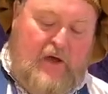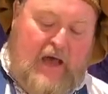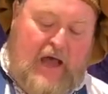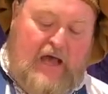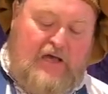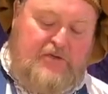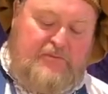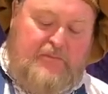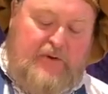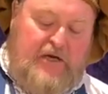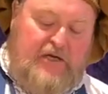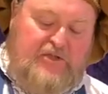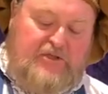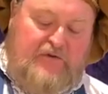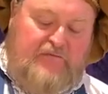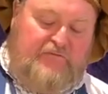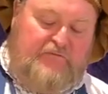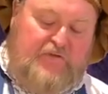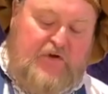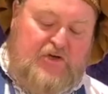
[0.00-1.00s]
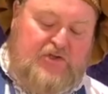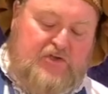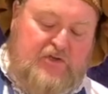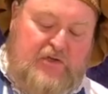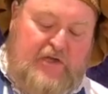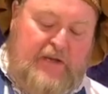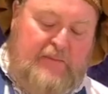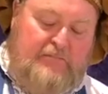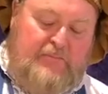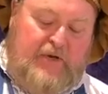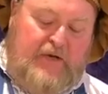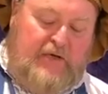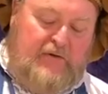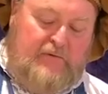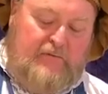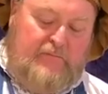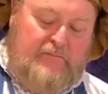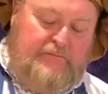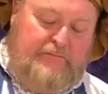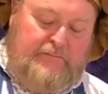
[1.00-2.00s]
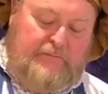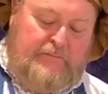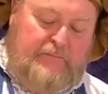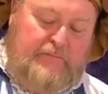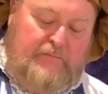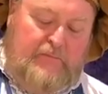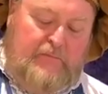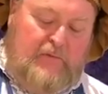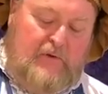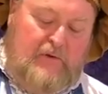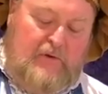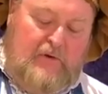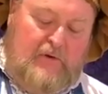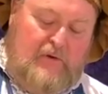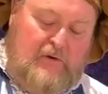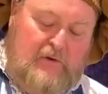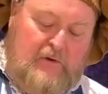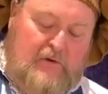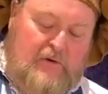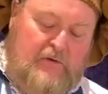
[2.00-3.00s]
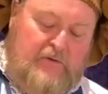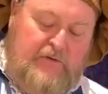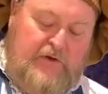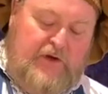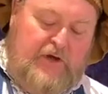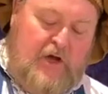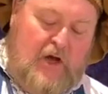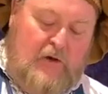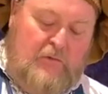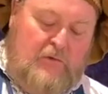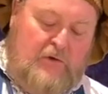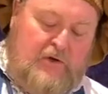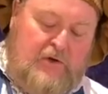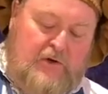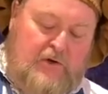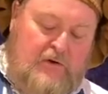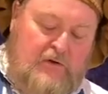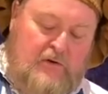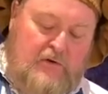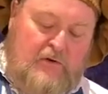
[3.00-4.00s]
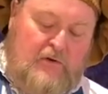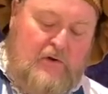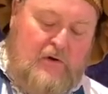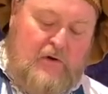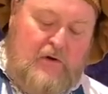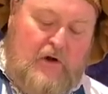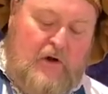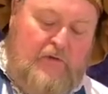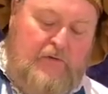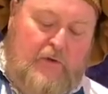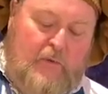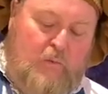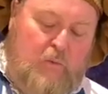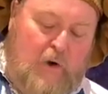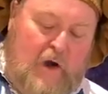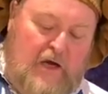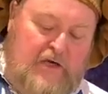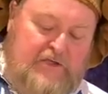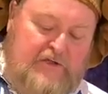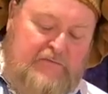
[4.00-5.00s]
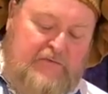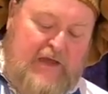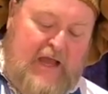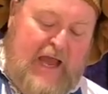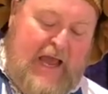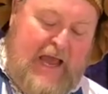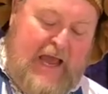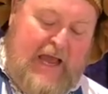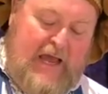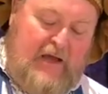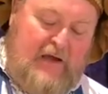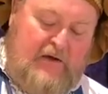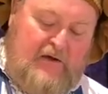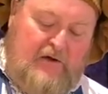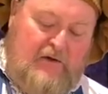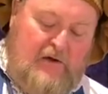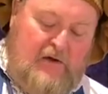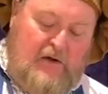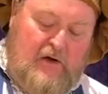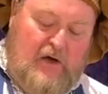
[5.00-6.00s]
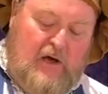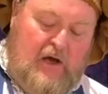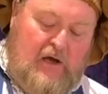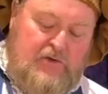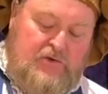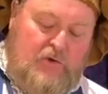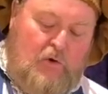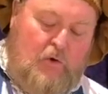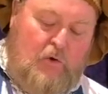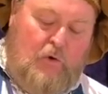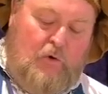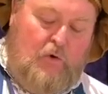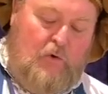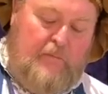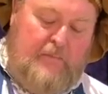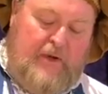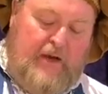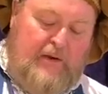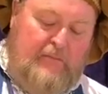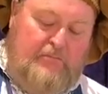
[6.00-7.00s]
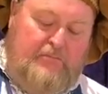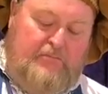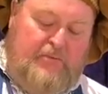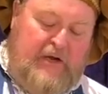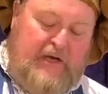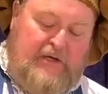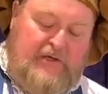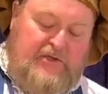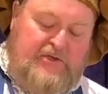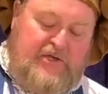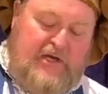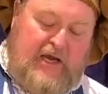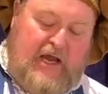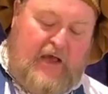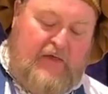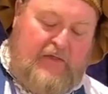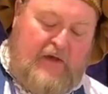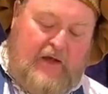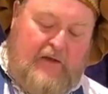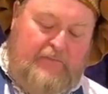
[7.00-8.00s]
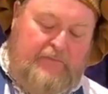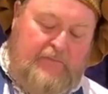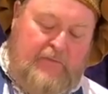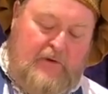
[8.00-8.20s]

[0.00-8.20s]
has been sufficiently beaten, the yolk and the white of the egg has all been beaten together